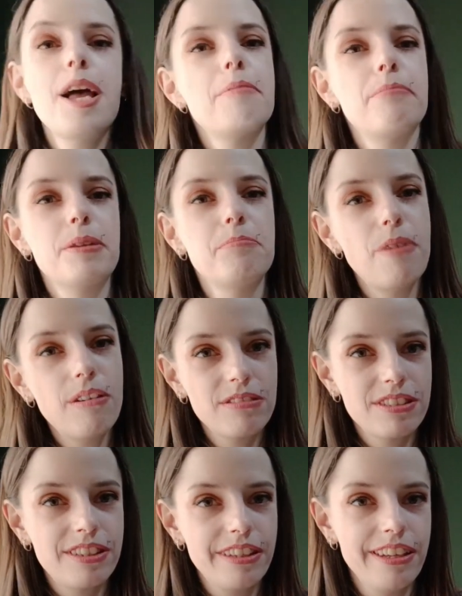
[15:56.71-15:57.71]
but
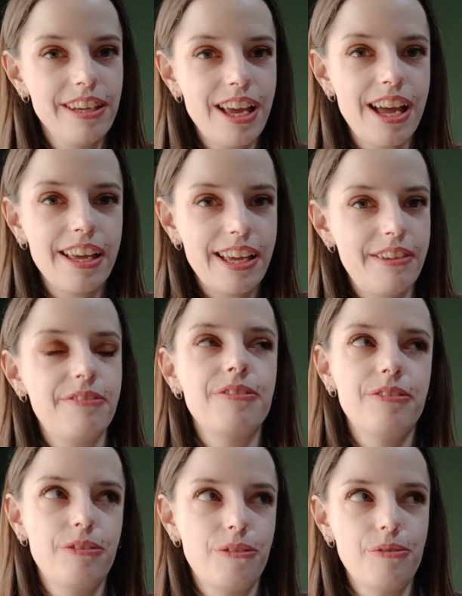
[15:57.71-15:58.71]
mostly I have
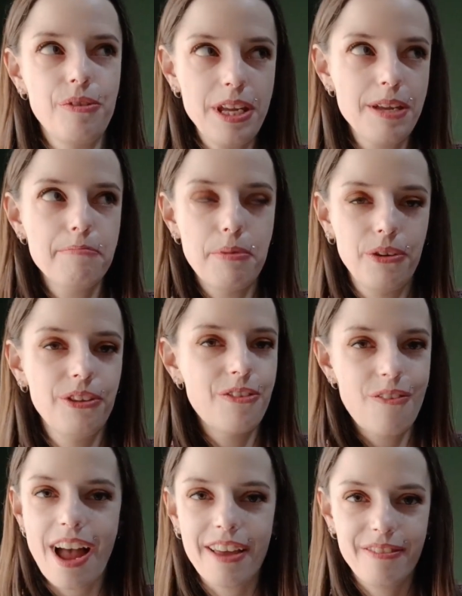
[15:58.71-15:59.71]
3.5